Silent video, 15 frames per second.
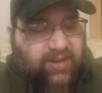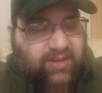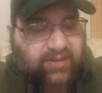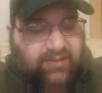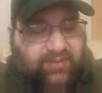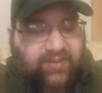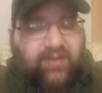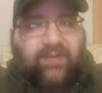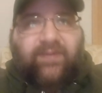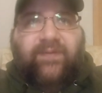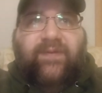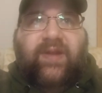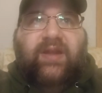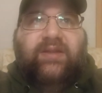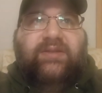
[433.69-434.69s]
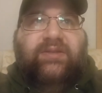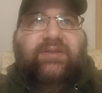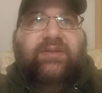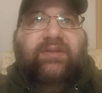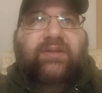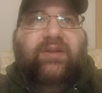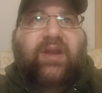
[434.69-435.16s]
And the
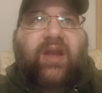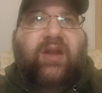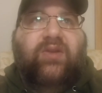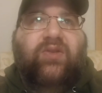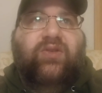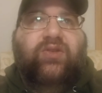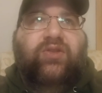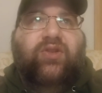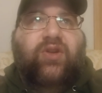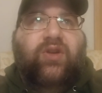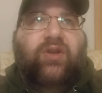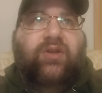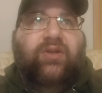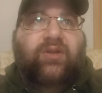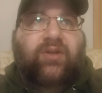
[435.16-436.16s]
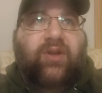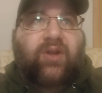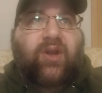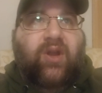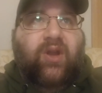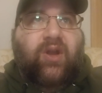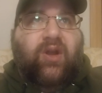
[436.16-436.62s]
effects on her daughter
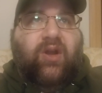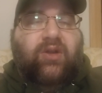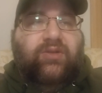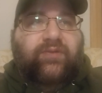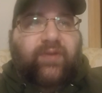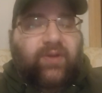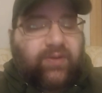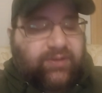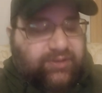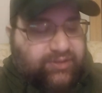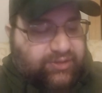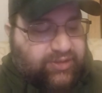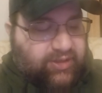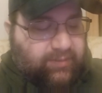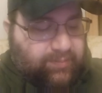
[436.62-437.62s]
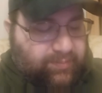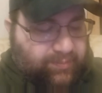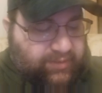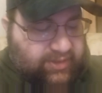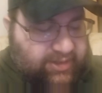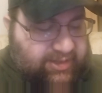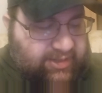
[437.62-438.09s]
are very cheap,
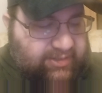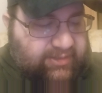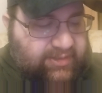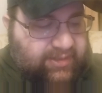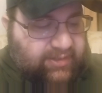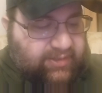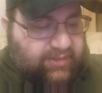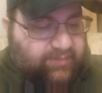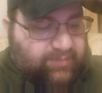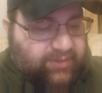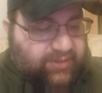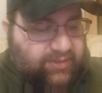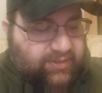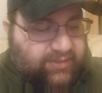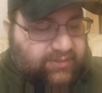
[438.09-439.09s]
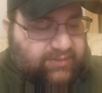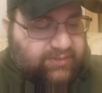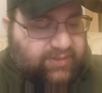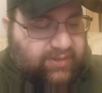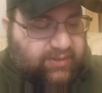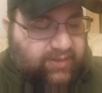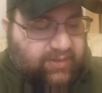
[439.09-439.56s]
but I like it because
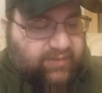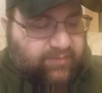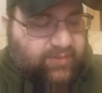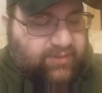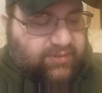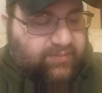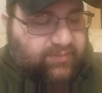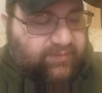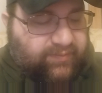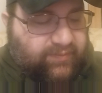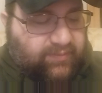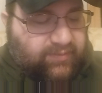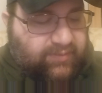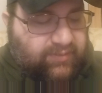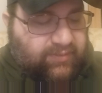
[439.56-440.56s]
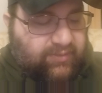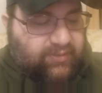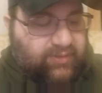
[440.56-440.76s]
I think I've mentioned before,